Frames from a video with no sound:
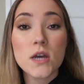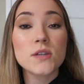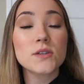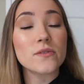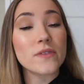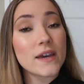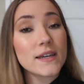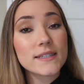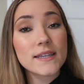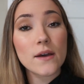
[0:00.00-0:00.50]
So
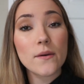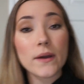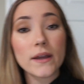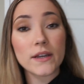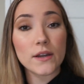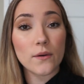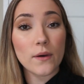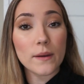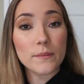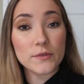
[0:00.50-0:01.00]
that's how I
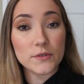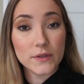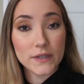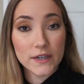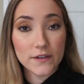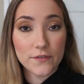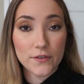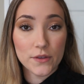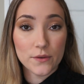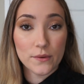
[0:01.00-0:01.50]
know I'm doing
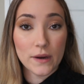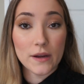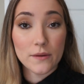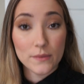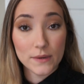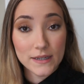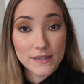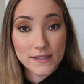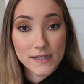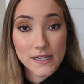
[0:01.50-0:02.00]
it for the right
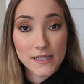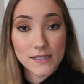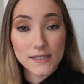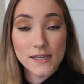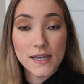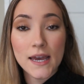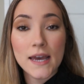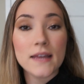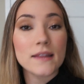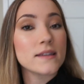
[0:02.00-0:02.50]
reasons.
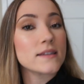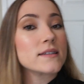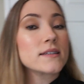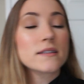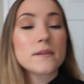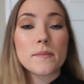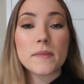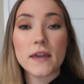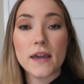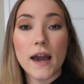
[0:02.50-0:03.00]
This is
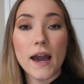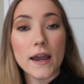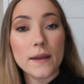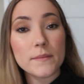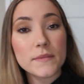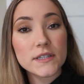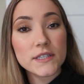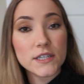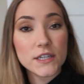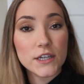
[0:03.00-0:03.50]
something
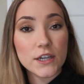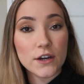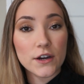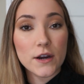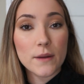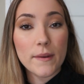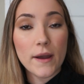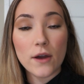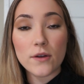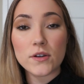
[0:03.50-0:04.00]
I'm insecure
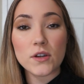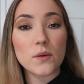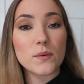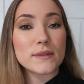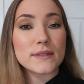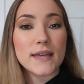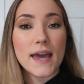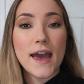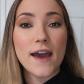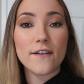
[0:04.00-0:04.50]
about. No
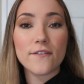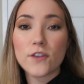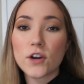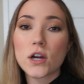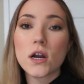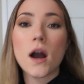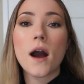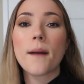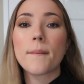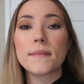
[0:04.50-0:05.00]
one's ever
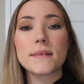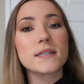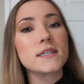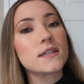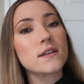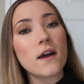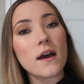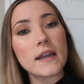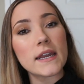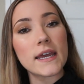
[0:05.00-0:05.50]

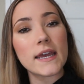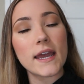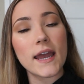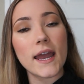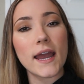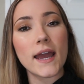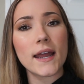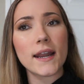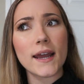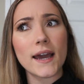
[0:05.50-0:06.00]
commented on it,
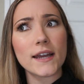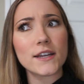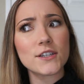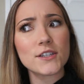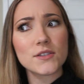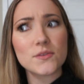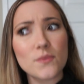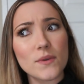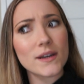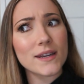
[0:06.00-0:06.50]
and I
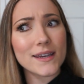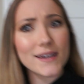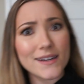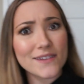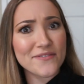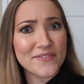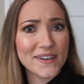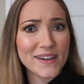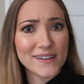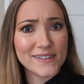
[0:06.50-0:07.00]
just want to get it
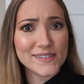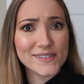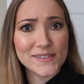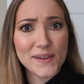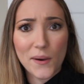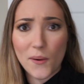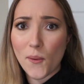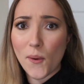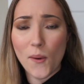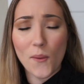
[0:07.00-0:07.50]
fixed,
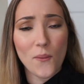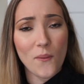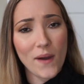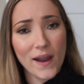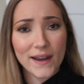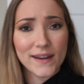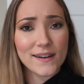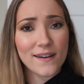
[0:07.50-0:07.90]
so why